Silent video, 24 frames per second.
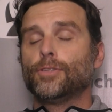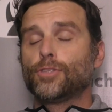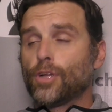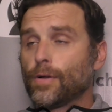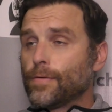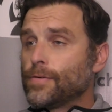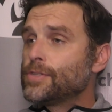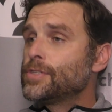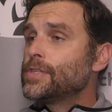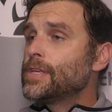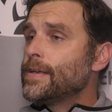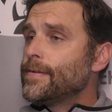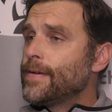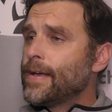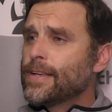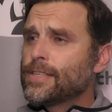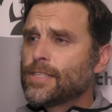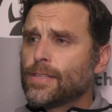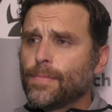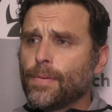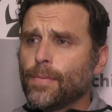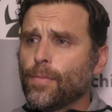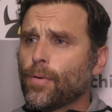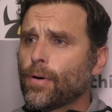Serve receive
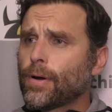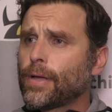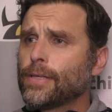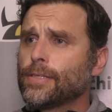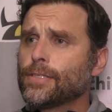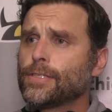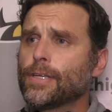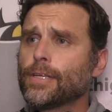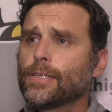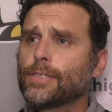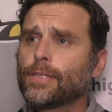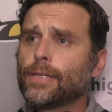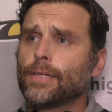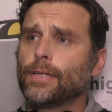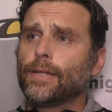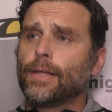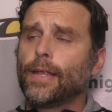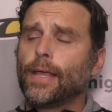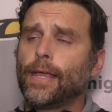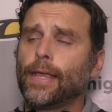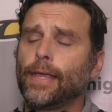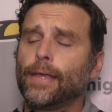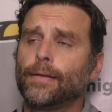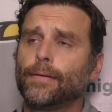has to be more
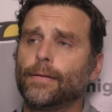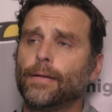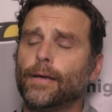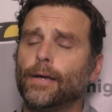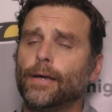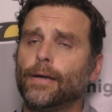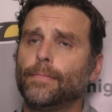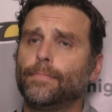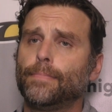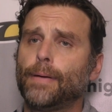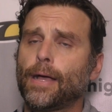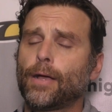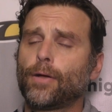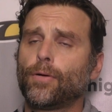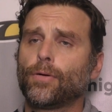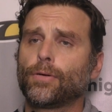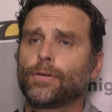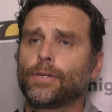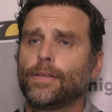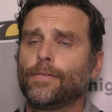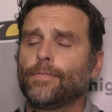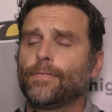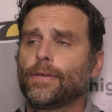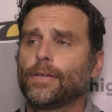consistent, and
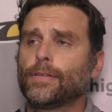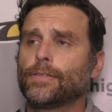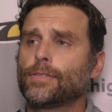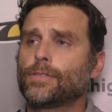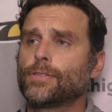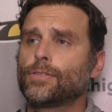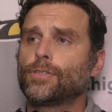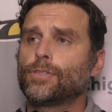backcourt defense